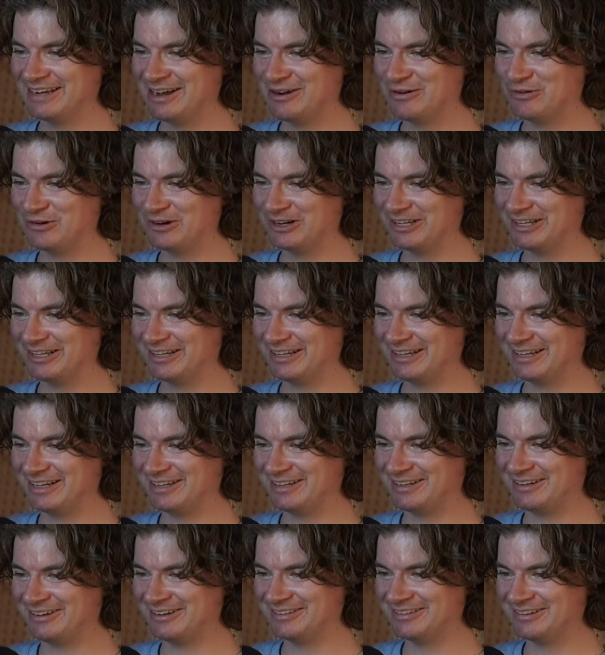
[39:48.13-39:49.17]
Now working
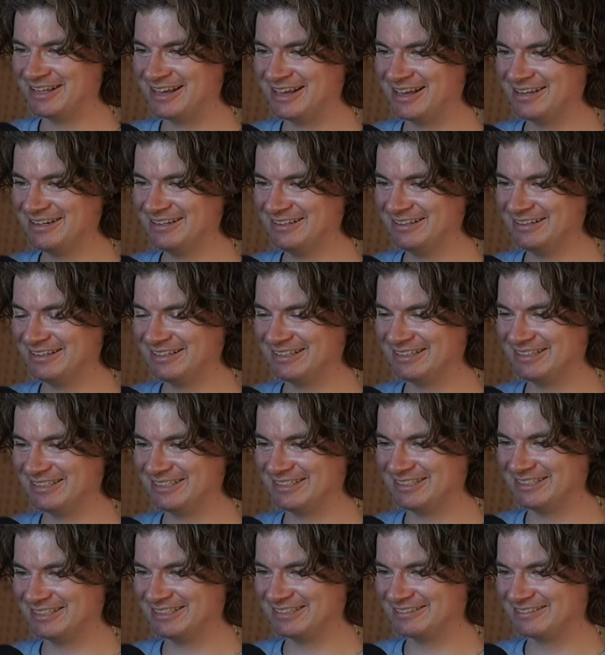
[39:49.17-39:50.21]
online, it's
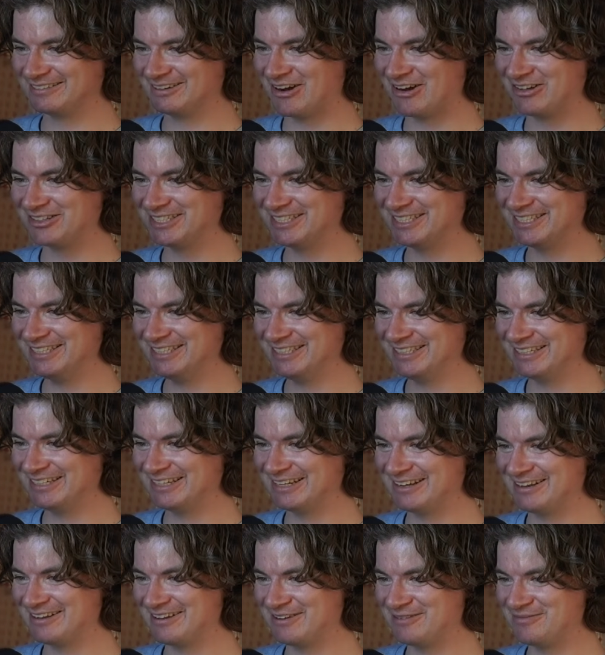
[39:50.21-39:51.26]
just constant,
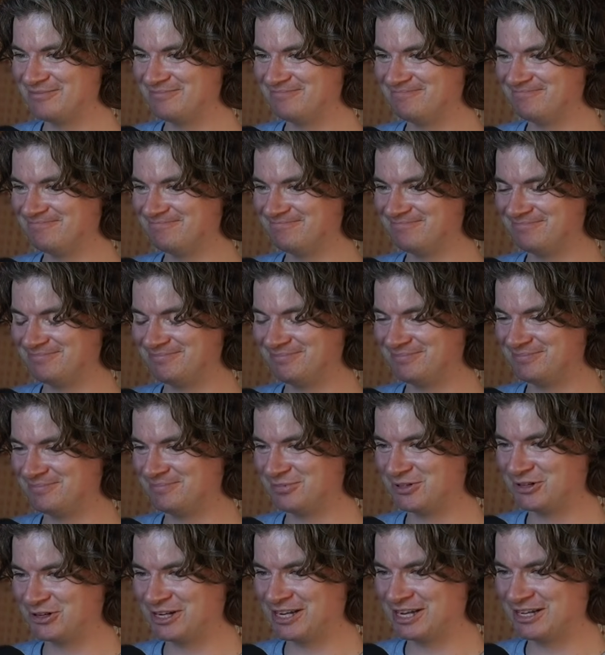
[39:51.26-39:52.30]

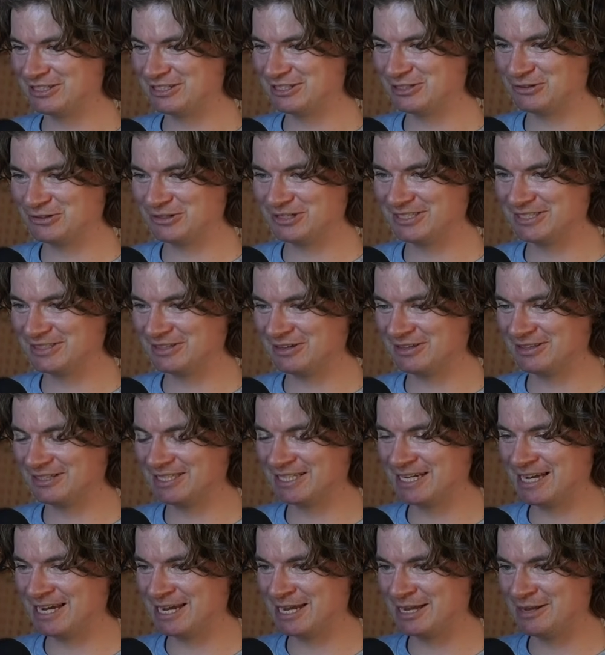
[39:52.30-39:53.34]
churning out stories all
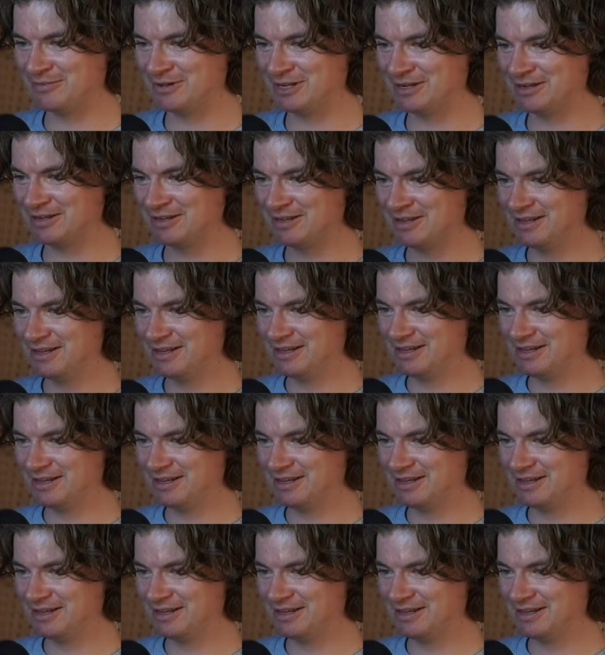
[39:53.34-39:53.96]
the time, and